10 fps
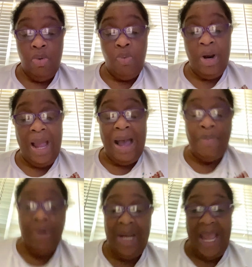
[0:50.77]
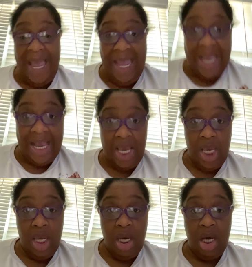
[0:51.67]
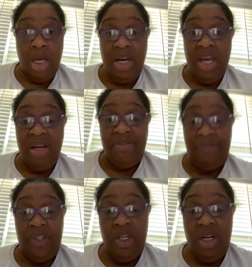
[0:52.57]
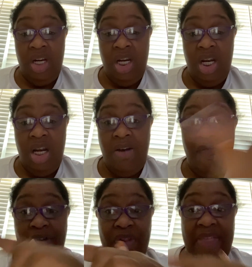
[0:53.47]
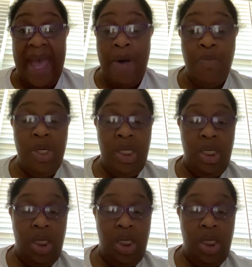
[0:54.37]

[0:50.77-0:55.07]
where I would have had enough for that one,